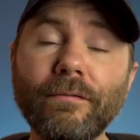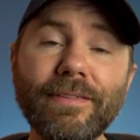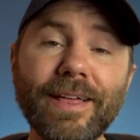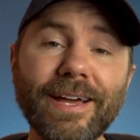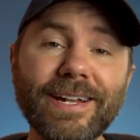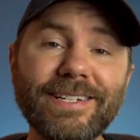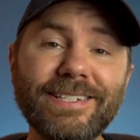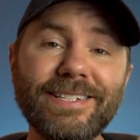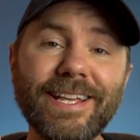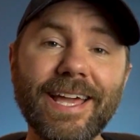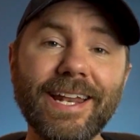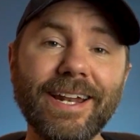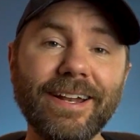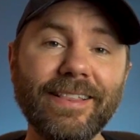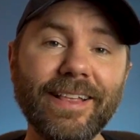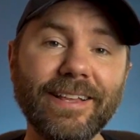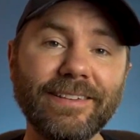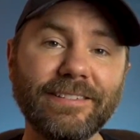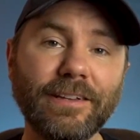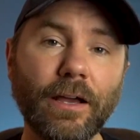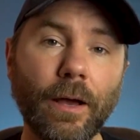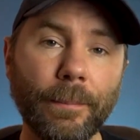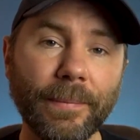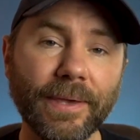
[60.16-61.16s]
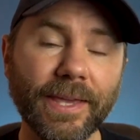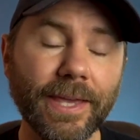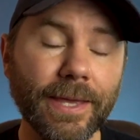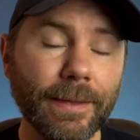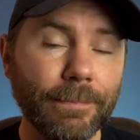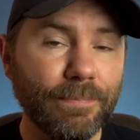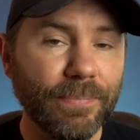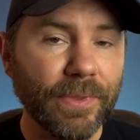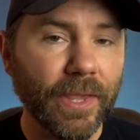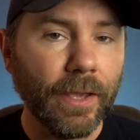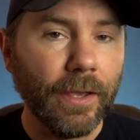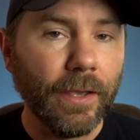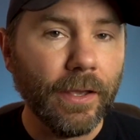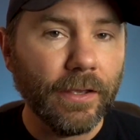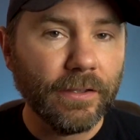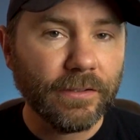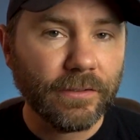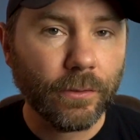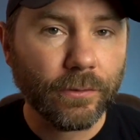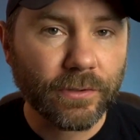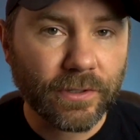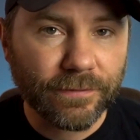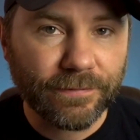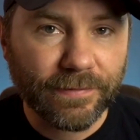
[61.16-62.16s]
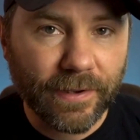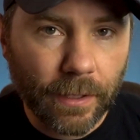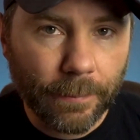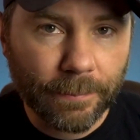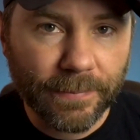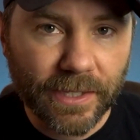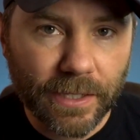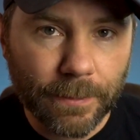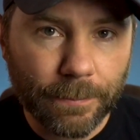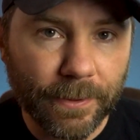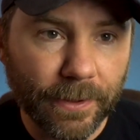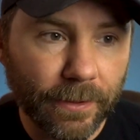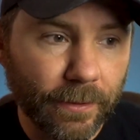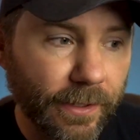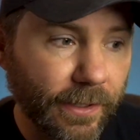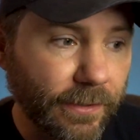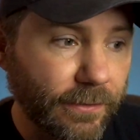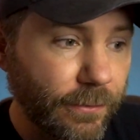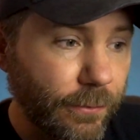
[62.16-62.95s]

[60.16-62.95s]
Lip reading: of that data that's coming in, so it developed the ability